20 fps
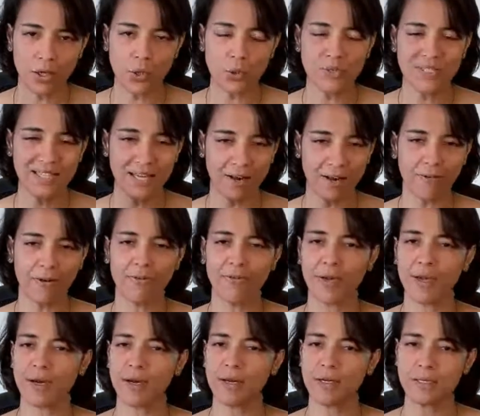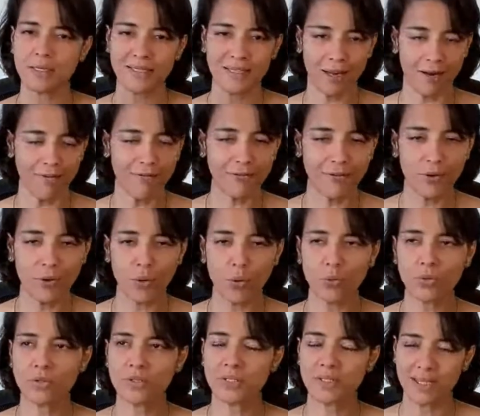to self-awareness,
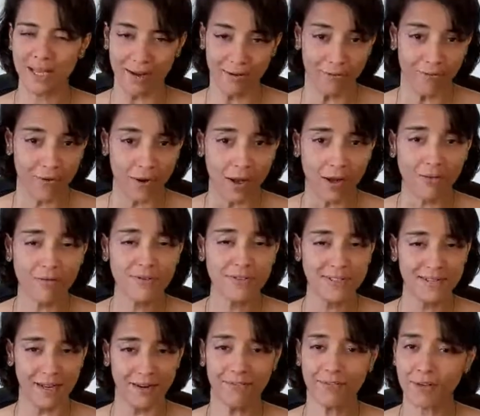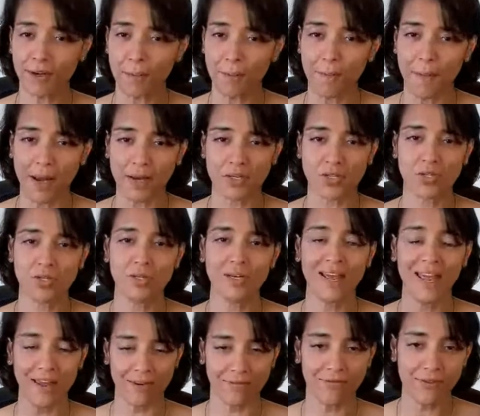self-growth, self-love,
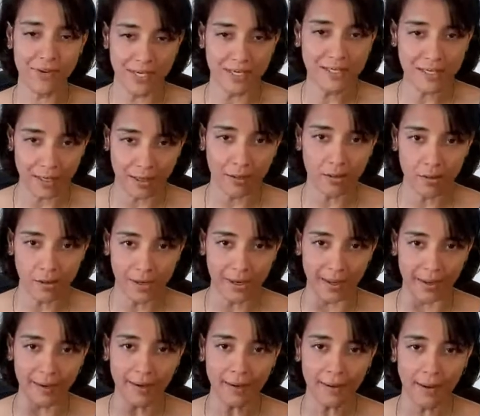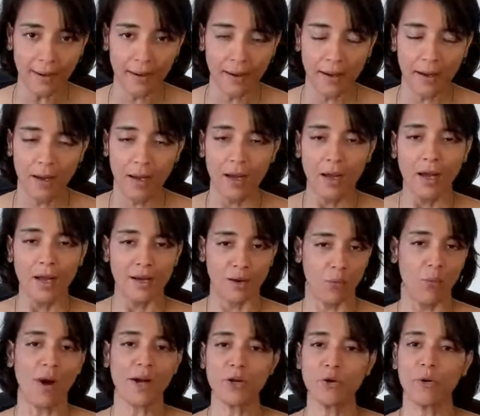self-compassion every single day.
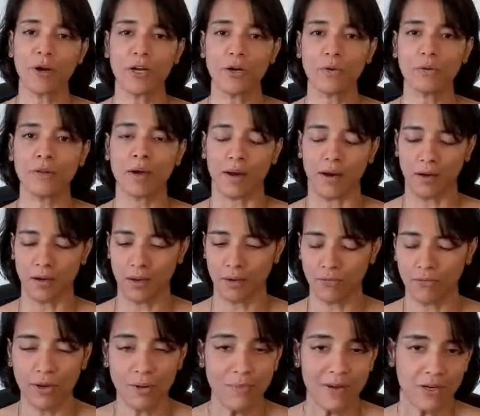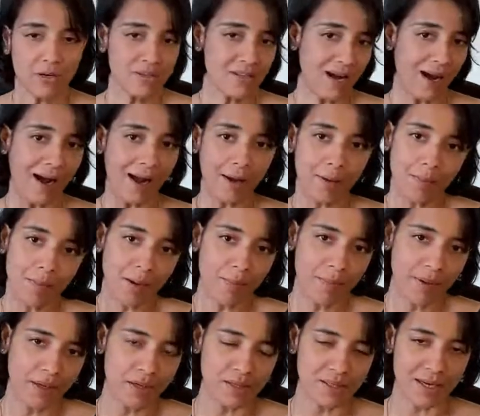Now, why do I do that? Well, because I am my
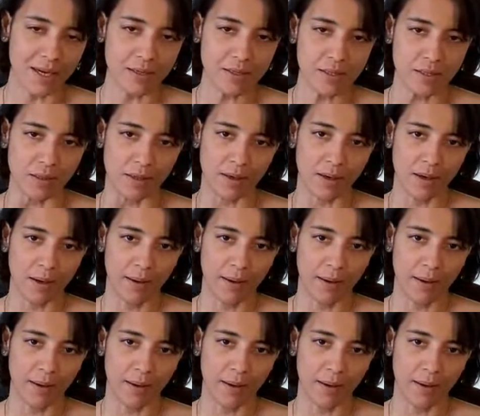biggest asset.